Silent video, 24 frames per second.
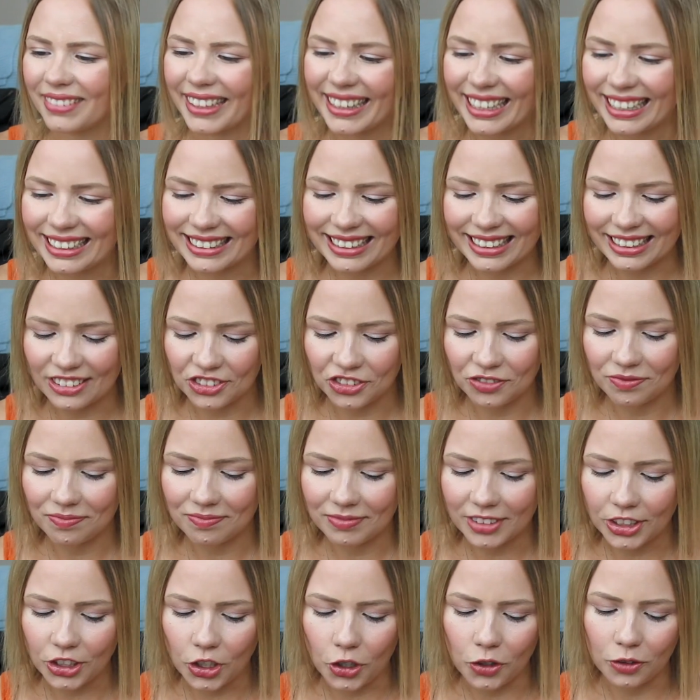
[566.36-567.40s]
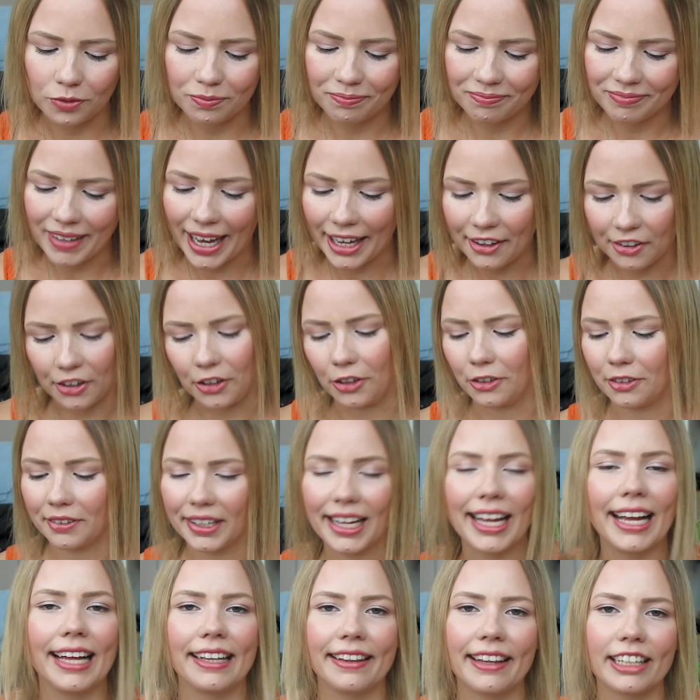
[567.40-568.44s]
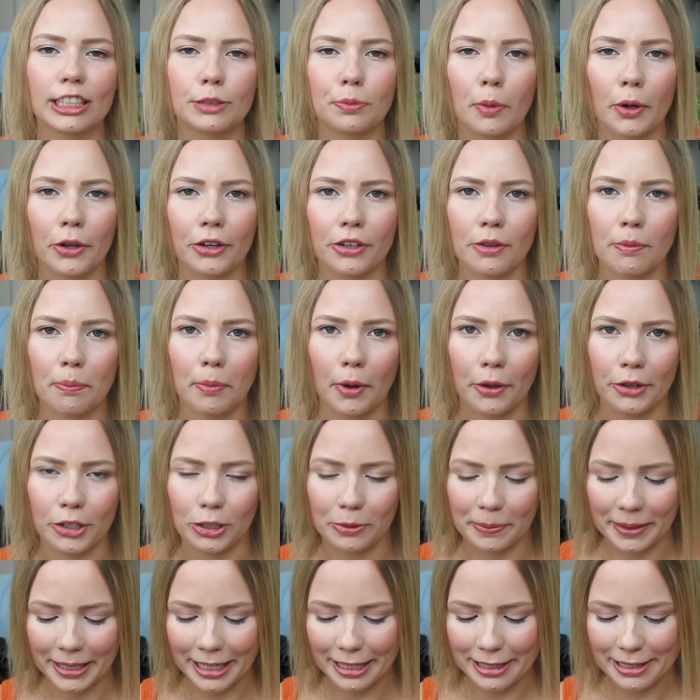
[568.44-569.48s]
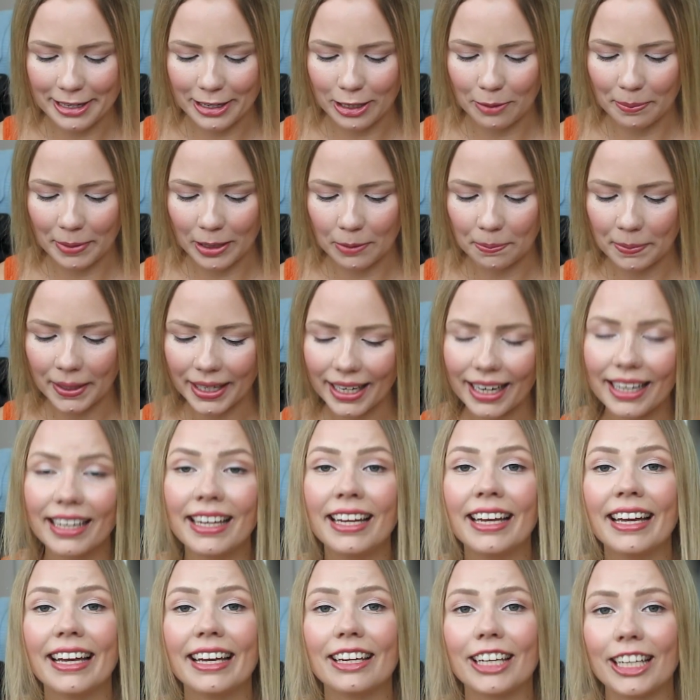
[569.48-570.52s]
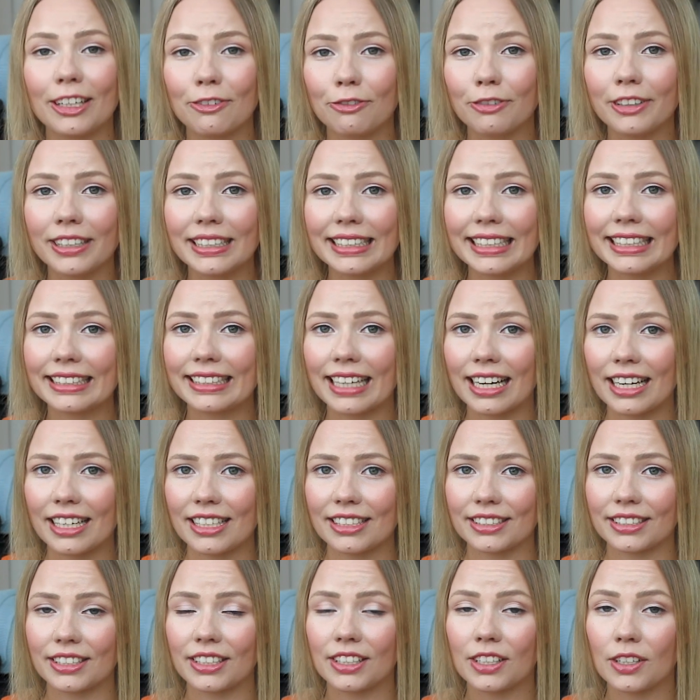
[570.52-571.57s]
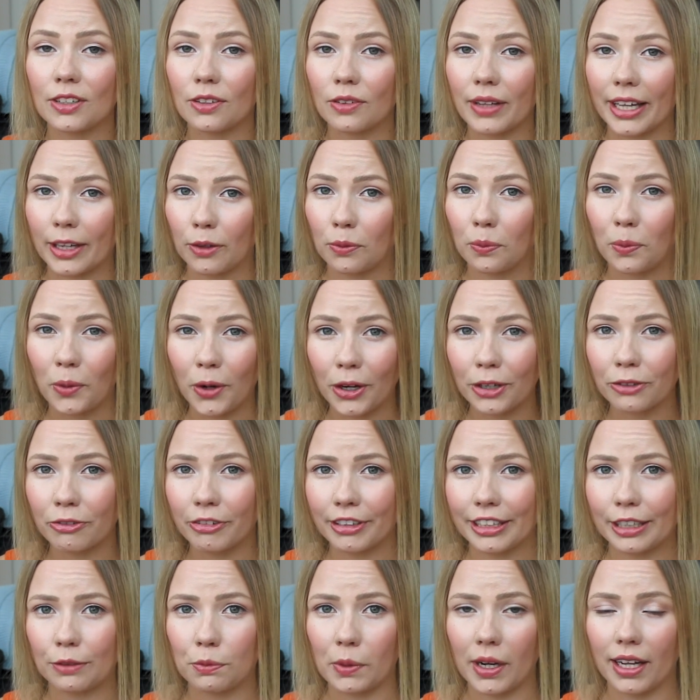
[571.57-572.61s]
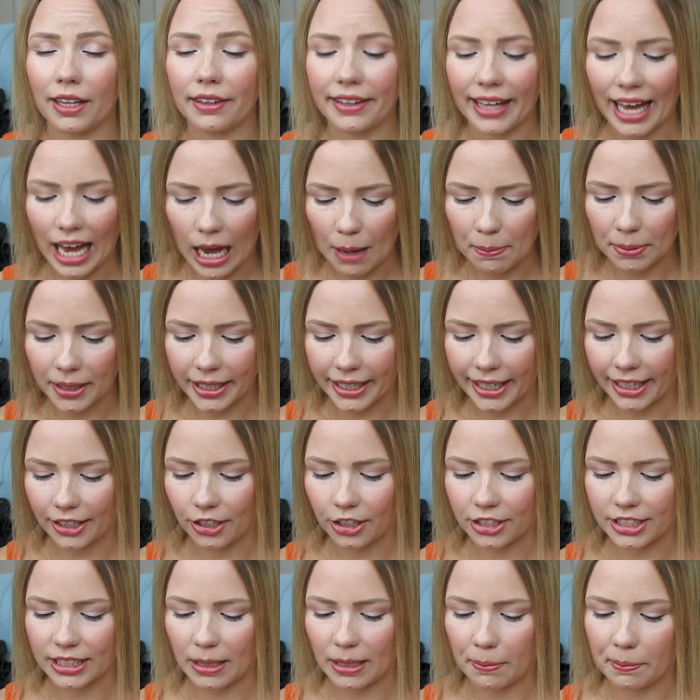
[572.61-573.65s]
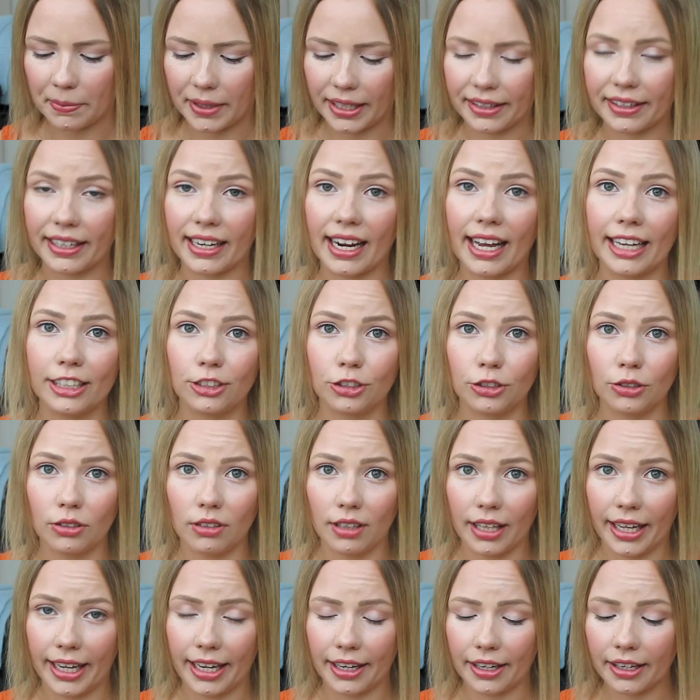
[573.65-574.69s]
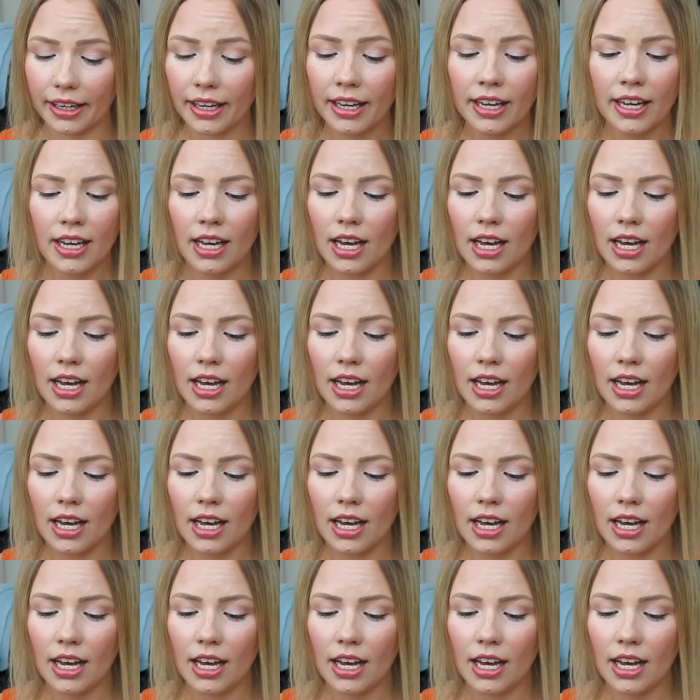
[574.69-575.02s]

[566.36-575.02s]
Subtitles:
this is, you know, I don't know, it does bother me a little bit, but it really does like work really well. The applicator is something that I do like,